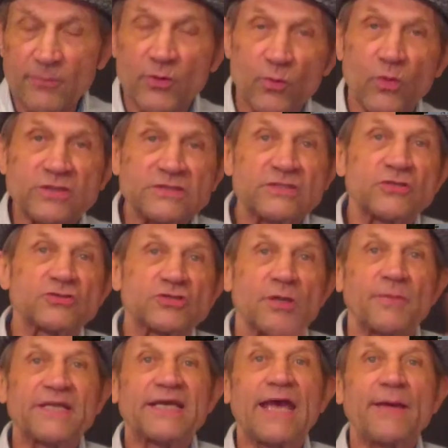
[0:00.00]
but it wasn't until
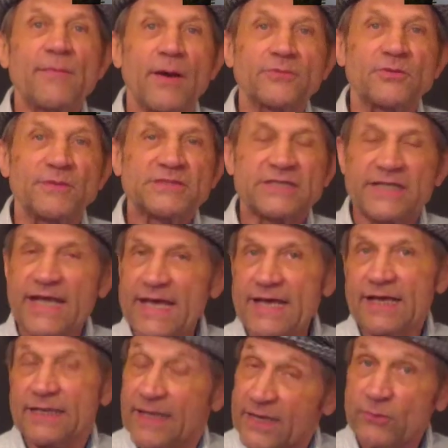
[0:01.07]
somebody came up to me and said, "Hey,
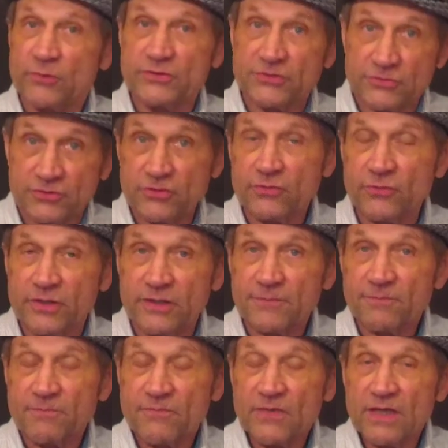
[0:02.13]
I like what you're doing.